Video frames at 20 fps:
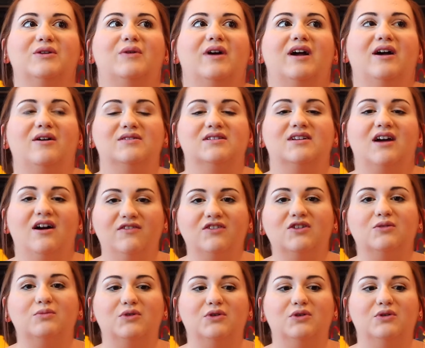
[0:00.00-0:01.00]
way I was
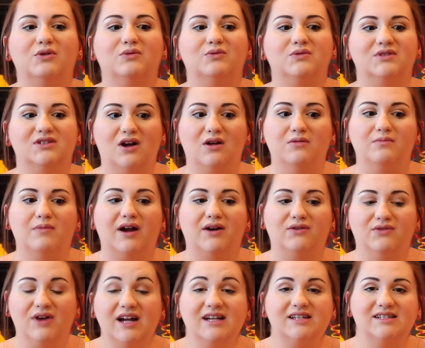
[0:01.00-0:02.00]
comfortable was on my
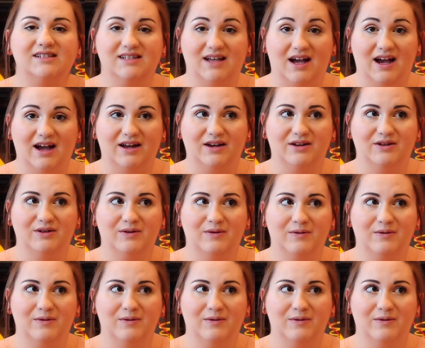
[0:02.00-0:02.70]
right side.